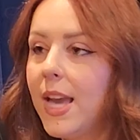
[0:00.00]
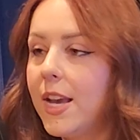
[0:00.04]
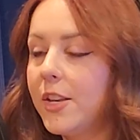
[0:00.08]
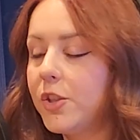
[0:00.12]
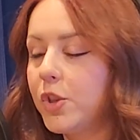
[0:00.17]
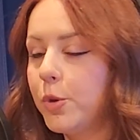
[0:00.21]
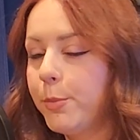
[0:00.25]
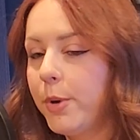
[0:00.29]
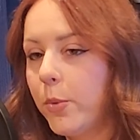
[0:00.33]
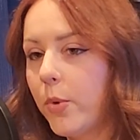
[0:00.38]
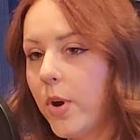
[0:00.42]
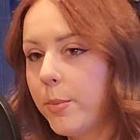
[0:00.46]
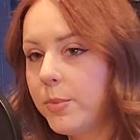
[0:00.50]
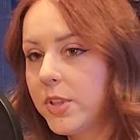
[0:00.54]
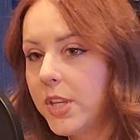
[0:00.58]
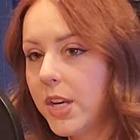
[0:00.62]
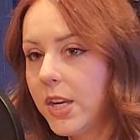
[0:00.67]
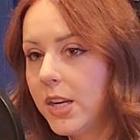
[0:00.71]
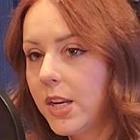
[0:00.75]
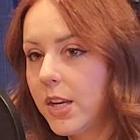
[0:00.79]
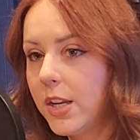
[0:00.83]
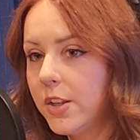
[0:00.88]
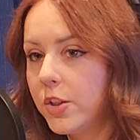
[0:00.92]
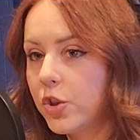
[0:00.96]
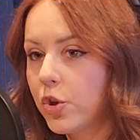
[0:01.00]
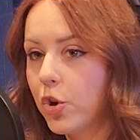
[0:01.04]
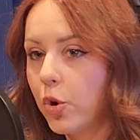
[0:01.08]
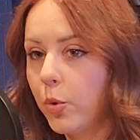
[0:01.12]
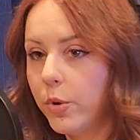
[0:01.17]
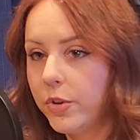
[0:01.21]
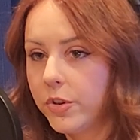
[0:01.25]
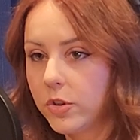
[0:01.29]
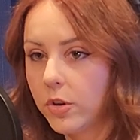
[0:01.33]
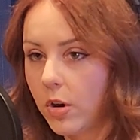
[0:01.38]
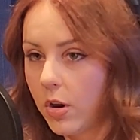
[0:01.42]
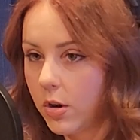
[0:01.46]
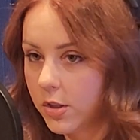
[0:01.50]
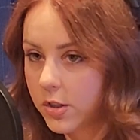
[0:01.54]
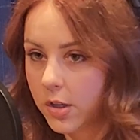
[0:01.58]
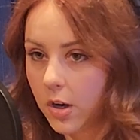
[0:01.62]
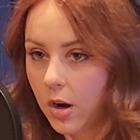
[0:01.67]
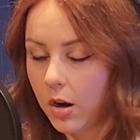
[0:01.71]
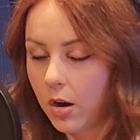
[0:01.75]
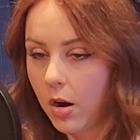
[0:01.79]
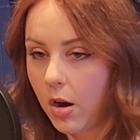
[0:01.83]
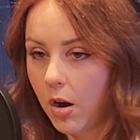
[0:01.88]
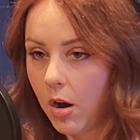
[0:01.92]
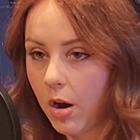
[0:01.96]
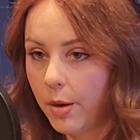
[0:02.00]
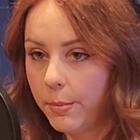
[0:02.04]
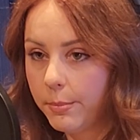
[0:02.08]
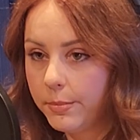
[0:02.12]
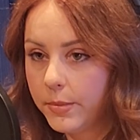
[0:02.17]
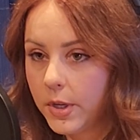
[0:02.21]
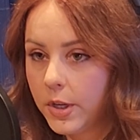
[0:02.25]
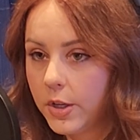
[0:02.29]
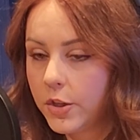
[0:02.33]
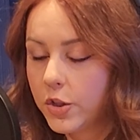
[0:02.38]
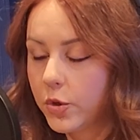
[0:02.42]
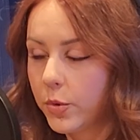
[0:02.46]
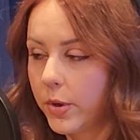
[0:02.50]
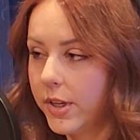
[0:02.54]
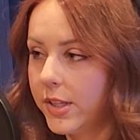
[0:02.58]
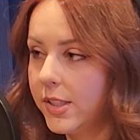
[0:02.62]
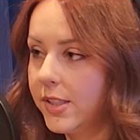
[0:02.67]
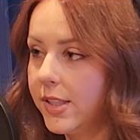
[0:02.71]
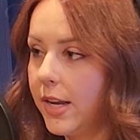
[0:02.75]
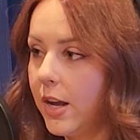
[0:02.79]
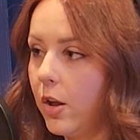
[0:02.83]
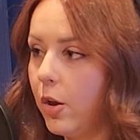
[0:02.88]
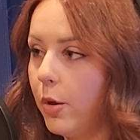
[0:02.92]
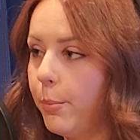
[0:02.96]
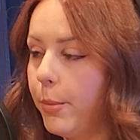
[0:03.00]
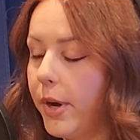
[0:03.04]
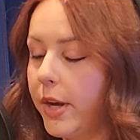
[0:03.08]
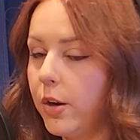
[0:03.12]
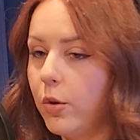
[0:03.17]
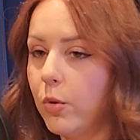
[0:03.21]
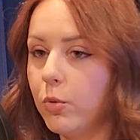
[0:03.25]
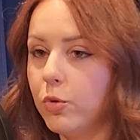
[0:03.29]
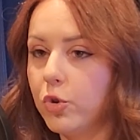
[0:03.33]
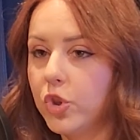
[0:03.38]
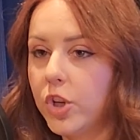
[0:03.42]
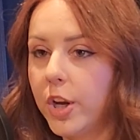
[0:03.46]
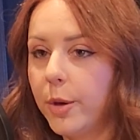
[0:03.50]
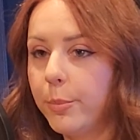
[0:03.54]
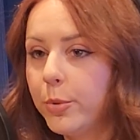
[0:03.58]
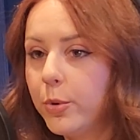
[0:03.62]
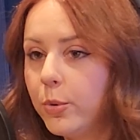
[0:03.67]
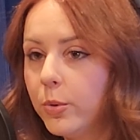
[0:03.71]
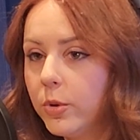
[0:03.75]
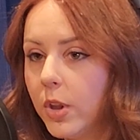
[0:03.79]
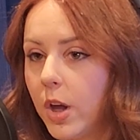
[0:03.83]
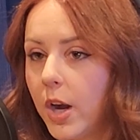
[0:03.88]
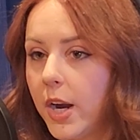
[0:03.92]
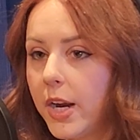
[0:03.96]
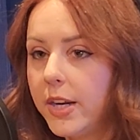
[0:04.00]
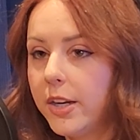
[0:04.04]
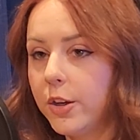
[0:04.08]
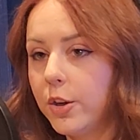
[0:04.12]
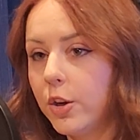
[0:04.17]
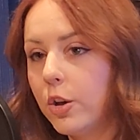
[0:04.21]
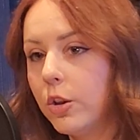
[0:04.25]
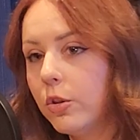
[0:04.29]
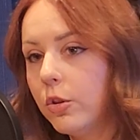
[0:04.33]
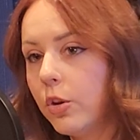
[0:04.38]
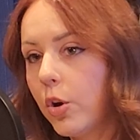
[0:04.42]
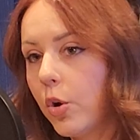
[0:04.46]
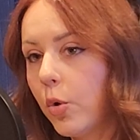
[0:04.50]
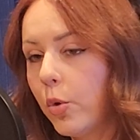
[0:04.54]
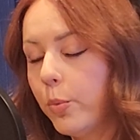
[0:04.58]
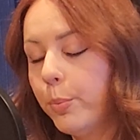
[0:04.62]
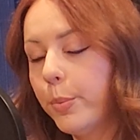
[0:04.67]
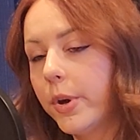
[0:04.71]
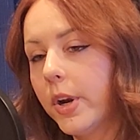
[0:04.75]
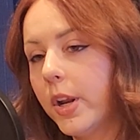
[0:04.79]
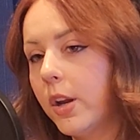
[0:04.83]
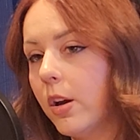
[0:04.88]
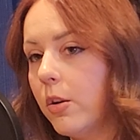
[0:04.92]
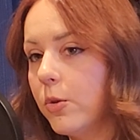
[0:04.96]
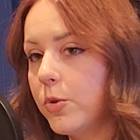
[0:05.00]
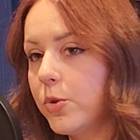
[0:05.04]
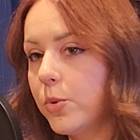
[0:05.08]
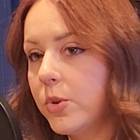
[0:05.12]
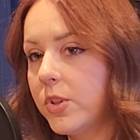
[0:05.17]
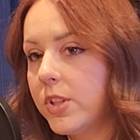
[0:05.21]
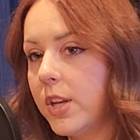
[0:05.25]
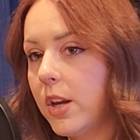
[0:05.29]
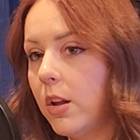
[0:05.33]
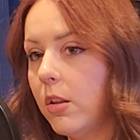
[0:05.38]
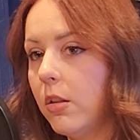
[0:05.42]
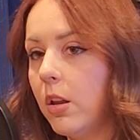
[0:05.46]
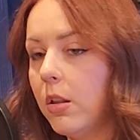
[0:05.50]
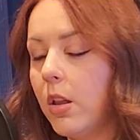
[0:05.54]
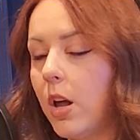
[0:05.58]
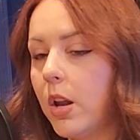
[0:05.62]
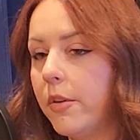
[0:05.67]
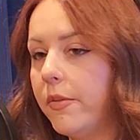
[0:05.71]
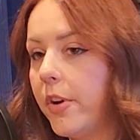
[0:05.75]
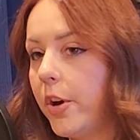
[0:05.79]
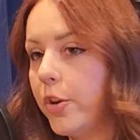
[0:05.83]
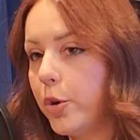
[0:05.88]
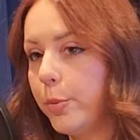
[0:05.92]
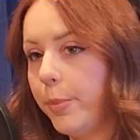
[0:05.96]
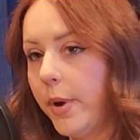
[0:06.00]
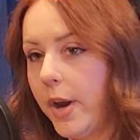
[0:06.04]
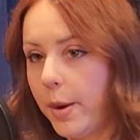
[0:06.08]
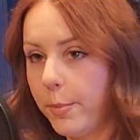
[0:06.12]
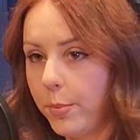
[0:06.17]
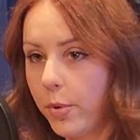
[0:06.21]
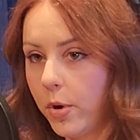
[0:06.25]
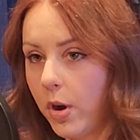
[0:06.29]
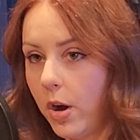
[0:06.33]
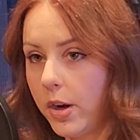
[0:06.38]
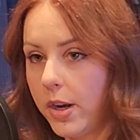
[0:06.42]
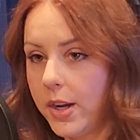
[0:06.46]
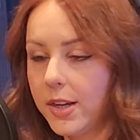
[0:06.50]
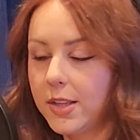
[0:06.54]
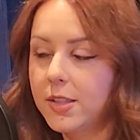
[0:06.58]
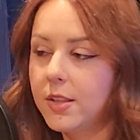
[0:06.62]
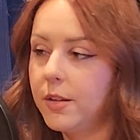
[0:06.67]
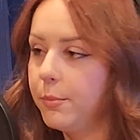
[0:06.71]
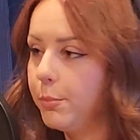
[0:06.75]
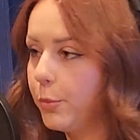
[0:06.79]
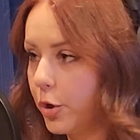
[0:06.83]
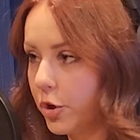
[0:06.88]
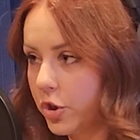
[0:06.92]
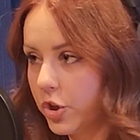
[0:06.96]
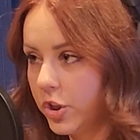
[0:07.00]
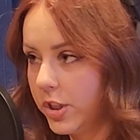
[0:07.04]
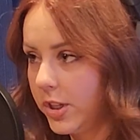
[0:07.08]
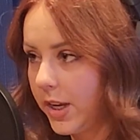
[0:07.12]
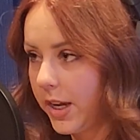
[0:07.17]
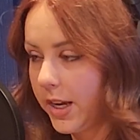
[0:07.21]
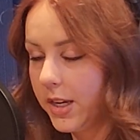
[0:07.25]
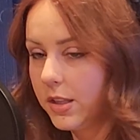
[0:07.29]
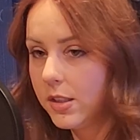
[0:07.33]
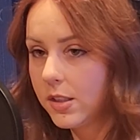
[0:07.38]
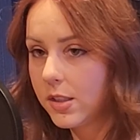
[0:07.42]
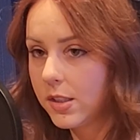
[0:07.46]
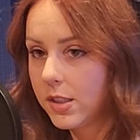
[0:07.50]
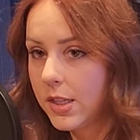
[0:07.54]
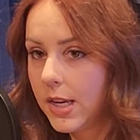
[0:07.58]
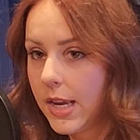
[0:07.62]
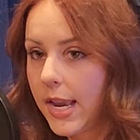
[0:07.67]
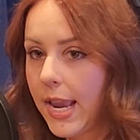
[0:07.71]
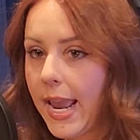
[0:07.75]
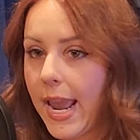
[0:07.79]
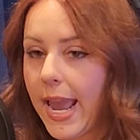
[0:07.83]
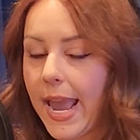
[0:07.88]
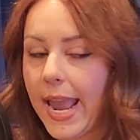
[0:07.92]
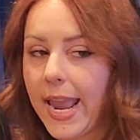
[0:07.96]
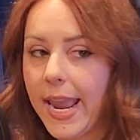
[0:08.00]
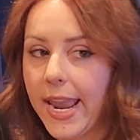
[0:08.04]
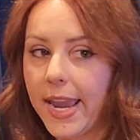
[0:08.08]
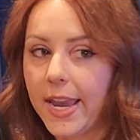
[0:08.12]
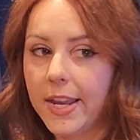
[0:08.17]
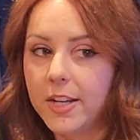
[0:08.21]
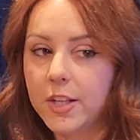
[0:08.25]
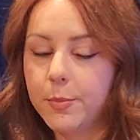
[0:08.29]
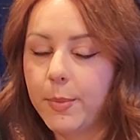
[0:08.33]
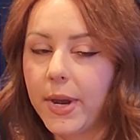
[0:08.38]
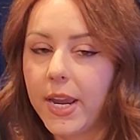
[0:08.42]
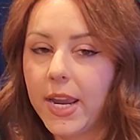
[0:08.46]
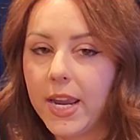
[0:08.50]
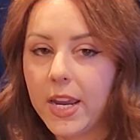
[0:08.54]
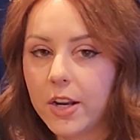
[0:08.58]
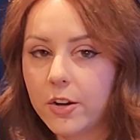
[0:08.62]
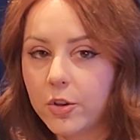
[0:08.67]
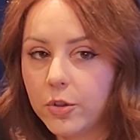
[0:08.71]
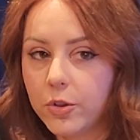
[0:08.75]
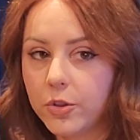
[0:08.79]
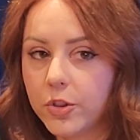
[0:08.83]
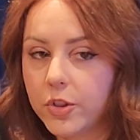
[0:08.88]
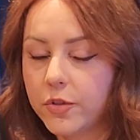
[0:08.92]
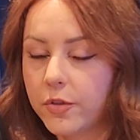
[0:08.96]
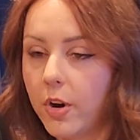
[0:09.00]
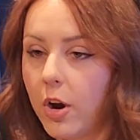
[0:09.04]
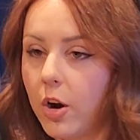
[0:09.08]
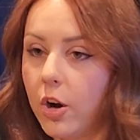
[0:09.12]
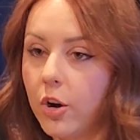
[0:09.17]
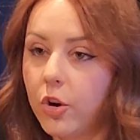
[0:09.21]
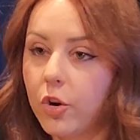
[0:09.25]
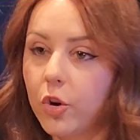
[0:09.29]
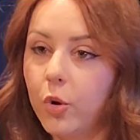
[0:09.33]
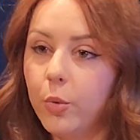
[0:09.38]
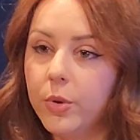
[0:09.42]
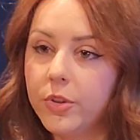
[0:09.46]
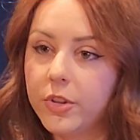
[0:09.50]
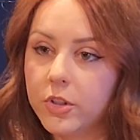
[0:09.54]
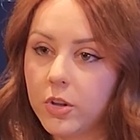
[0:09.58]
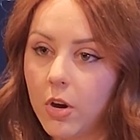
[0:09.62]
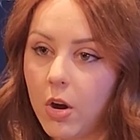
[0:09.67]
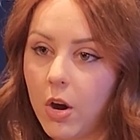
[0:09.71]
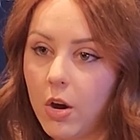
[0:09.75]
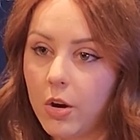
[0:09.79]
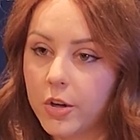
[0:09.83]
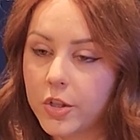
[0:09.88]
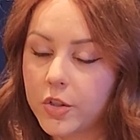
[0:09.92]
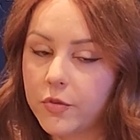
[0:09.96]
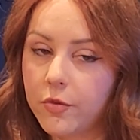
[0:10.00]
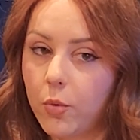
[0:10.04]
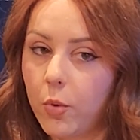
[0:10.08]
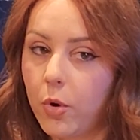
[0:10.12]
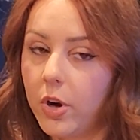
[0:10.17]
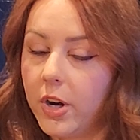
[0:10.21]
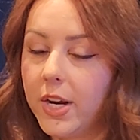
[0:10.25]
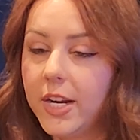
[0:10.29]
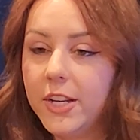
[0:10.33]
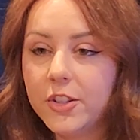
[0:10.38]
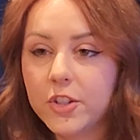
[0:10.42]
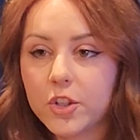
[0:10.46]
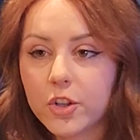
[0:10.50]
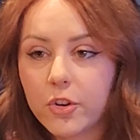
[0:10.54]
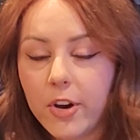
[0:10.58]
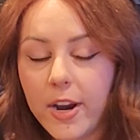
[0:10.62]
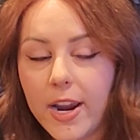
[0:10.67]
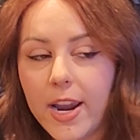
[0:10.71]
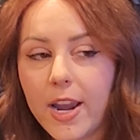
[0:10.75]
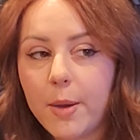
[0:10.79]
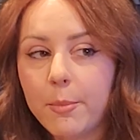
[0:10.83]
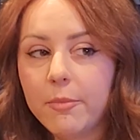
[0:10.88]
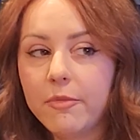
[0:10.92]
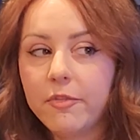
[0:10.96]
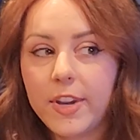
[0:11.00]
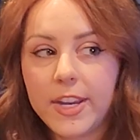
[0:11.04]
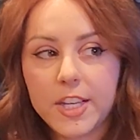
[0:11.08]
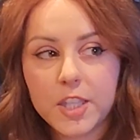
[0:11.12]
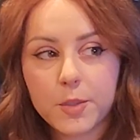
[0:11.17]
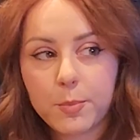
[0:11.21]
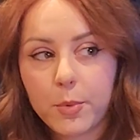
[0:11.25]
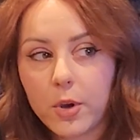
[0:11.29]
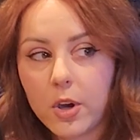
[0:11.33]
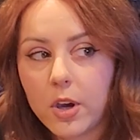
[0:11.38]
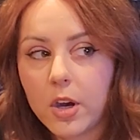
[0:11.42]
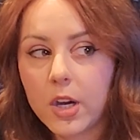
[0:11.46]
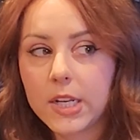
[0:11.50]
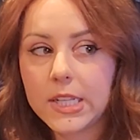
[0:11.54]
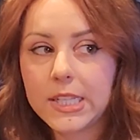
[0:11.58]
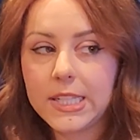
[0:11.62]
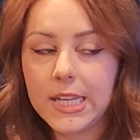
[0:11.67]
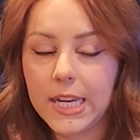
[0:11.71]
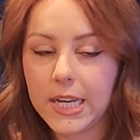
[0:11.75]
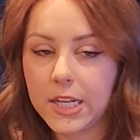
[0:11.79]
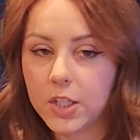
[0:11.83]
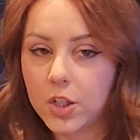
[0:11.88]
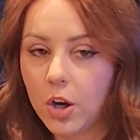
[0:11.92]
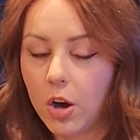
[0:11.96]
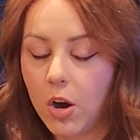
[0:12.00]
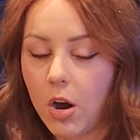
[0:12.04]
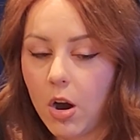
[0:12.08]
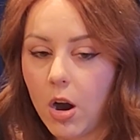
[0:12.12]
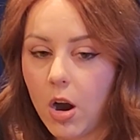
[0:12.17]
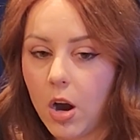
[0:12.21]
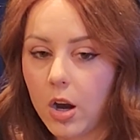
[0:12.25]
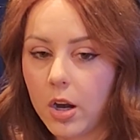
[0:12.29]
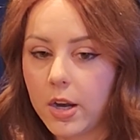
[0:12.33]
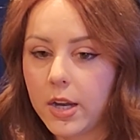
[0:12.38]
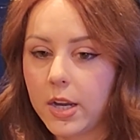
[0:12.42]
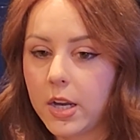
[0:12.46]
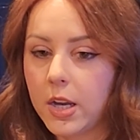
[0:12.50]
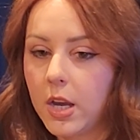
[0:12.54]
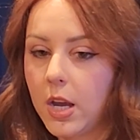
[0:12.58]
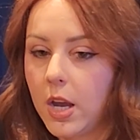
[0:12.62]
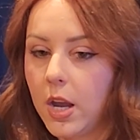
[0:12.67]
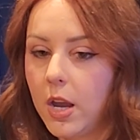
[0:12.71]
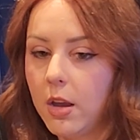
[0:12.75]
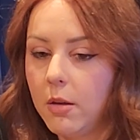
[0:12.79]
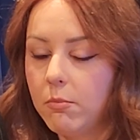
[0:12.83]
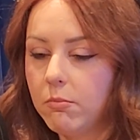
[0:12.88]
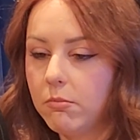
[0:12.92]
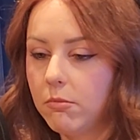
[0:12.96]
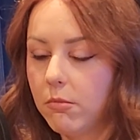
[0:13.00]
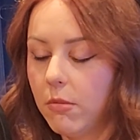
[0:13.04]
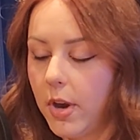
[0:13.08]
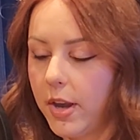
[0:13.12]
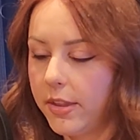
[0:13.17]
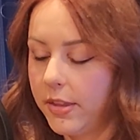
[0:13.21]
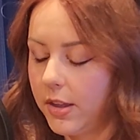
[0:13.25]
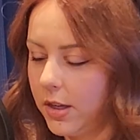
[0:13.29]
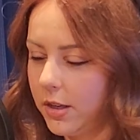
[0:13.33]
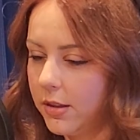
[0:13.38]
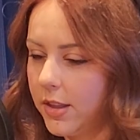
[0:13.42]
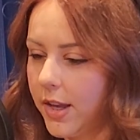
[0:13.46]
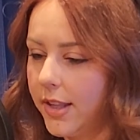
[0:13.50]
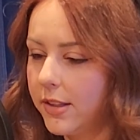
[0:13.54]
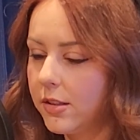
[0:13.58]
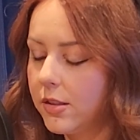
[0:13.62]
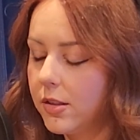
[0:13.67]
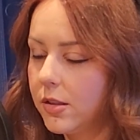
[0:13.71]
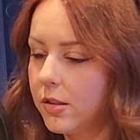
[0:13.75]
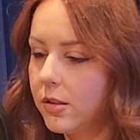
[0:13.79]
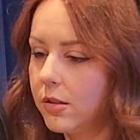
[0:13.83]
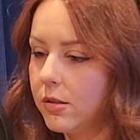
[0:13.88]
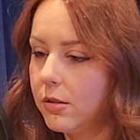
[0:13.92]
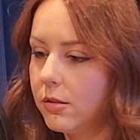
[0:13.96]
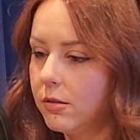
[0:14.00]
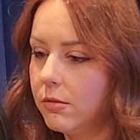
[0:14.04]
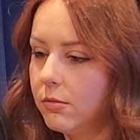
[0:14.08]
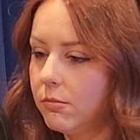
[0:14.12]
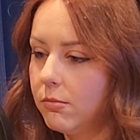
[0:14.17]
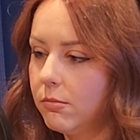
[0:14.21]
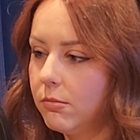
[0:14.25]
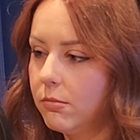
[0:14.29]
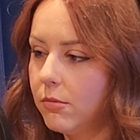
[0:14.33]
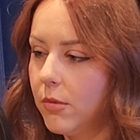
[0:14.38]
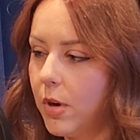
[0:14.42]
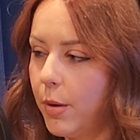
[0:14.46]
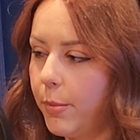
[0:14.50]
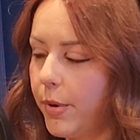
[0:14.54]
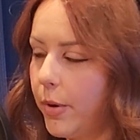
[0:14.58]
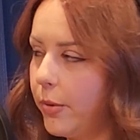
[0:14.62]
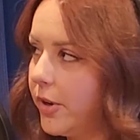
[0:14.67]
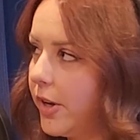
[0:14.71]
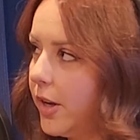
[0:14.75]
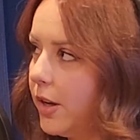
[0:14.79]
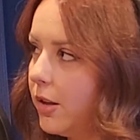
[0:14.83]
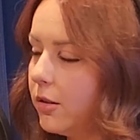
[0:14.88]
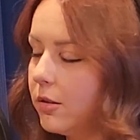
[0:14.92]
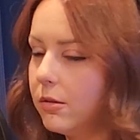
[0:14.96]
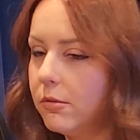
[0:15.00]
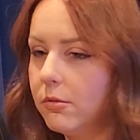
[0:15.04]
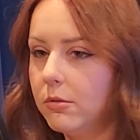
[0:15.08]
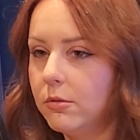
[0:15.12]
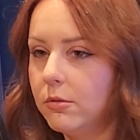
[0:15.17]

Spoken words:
Yeah, so my website is girlwiththedogs.com. So I sell my own shampoo line and cologne, but I also sell a lot of other pet products and merchandise. And my handles are Girl with the Dogs for Instagram, Facebook, TikTok. I think that's about it.